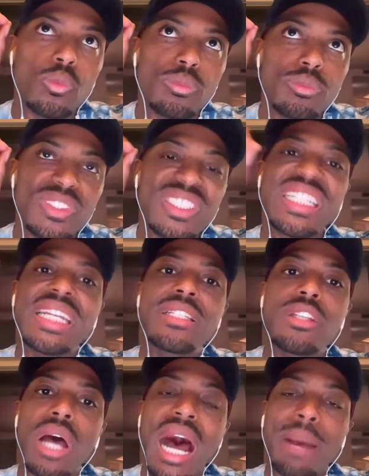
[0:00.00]
Seize
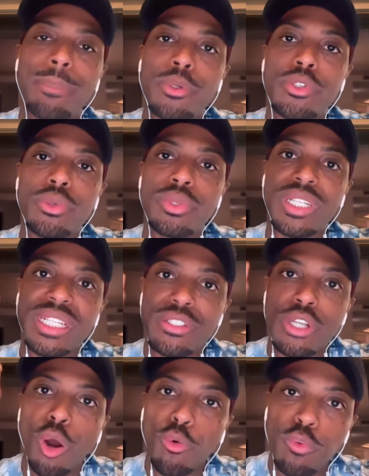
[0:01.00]
opportunities.
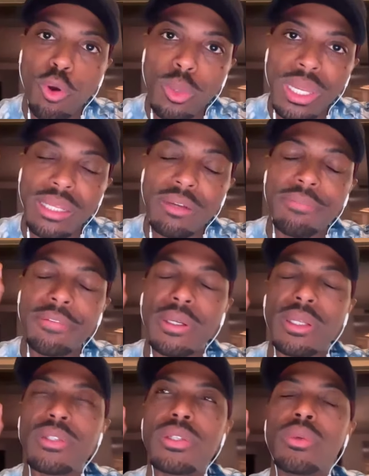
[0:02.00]
Go forward like a
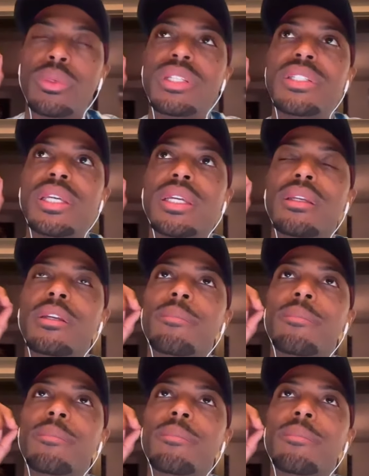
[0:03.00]
fearless lunatic.